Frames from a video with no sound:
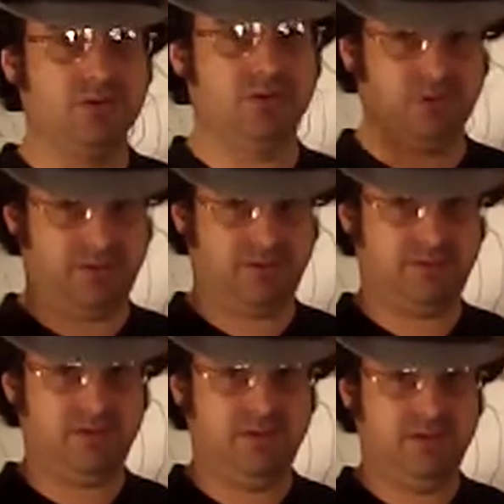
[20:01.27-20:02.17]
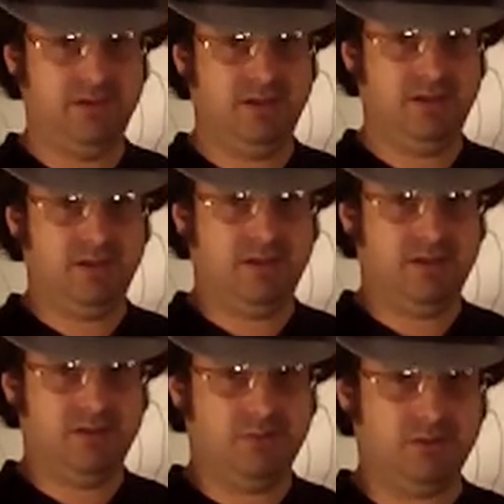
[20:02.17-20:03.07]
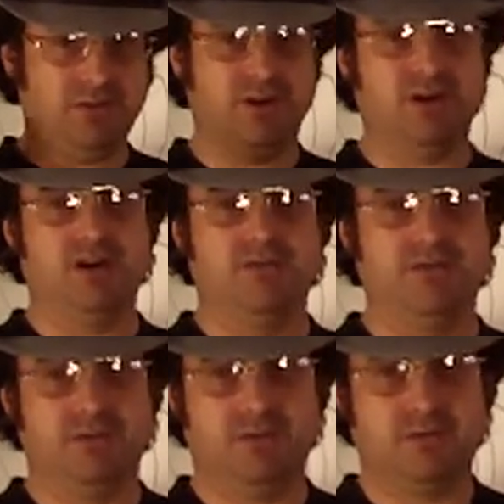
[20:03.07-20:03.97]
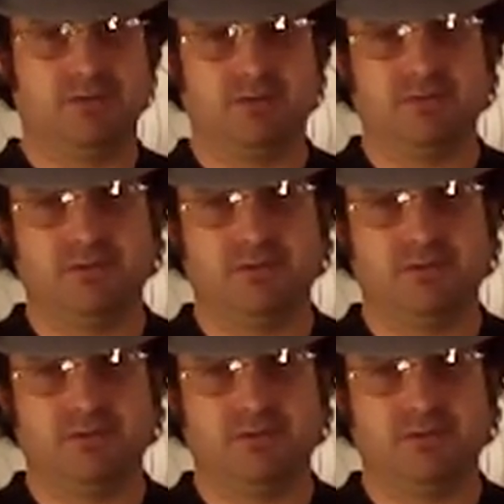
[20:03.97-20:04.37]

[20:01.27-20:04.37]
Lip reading: it with RF or